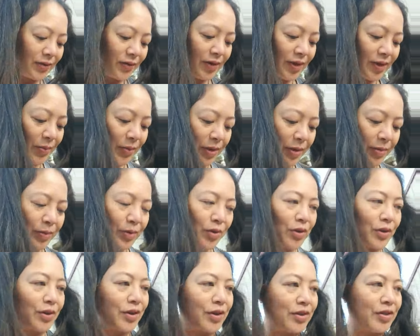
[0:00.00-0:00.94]
some people
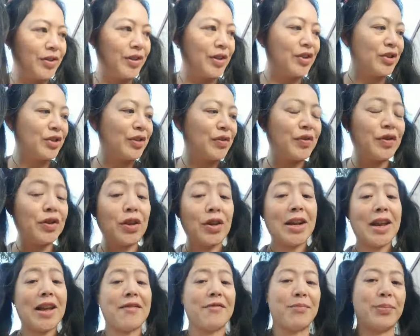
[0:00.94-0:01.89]
call it essential, if you don't
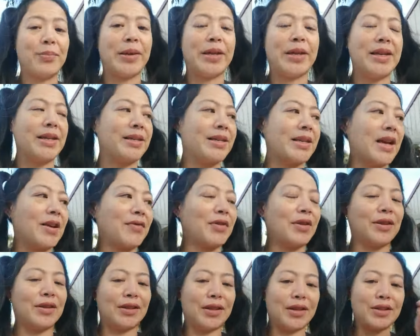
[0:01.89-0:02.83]
have bees, have
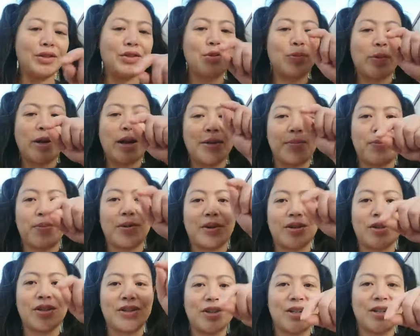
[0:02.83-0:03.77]
a little
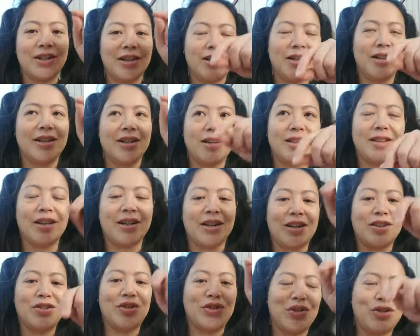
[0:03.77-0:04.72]
paintbrush they
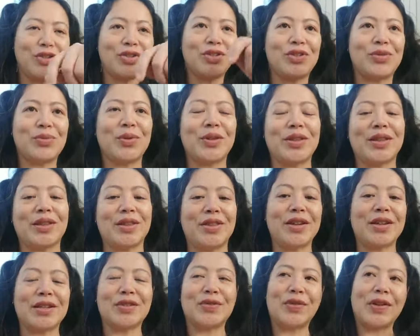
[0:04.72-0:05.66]
can use when the
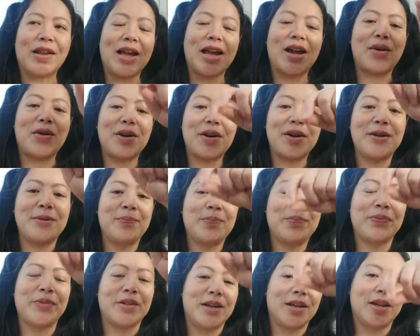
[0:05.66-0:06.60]
things flower
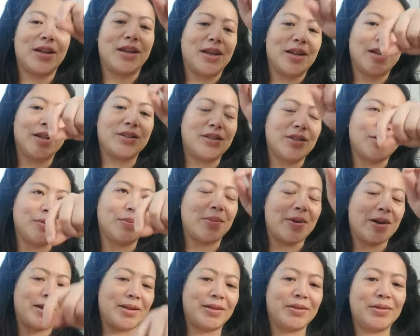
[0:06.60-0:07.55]
to paint
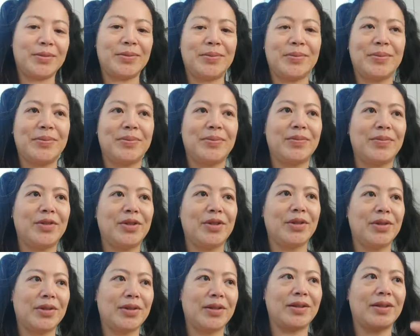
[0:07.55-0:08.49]
them,
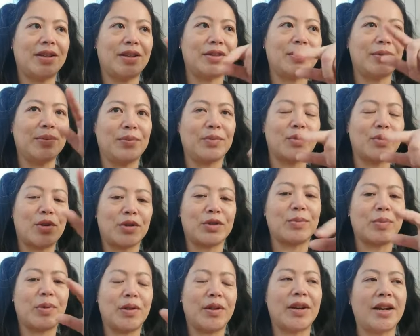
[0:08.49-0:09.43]
to let them
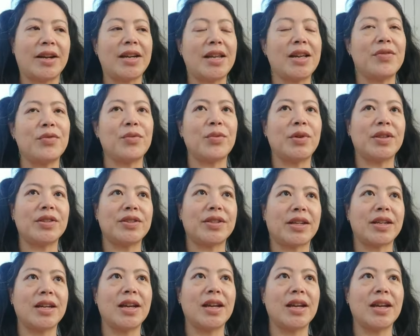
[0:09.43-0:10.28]
cross-pollinate. Even ones that